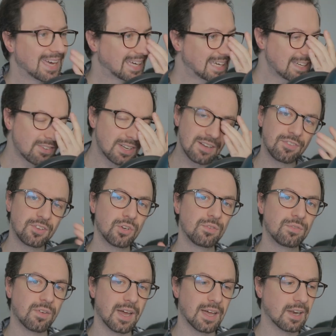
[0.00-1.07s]
Even if
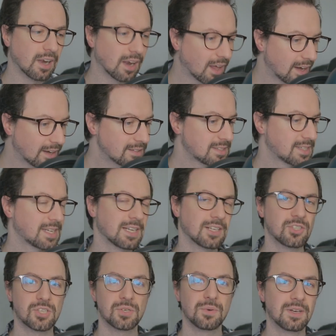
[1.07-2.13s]
you've learnt
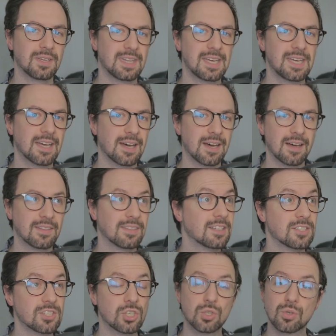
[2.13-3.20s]
it to the uh,
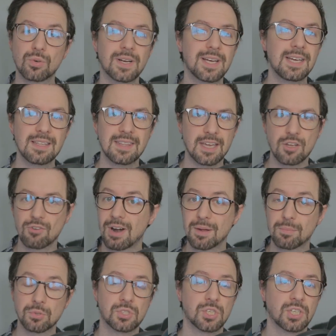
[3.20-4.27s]
the degree that you're
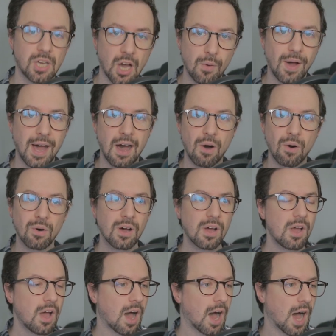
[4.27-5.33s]
able to go out
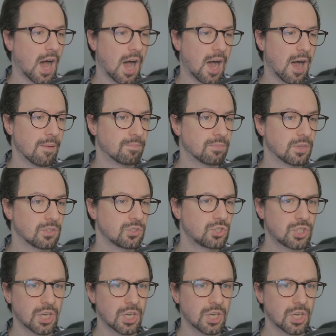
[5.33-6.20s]
um,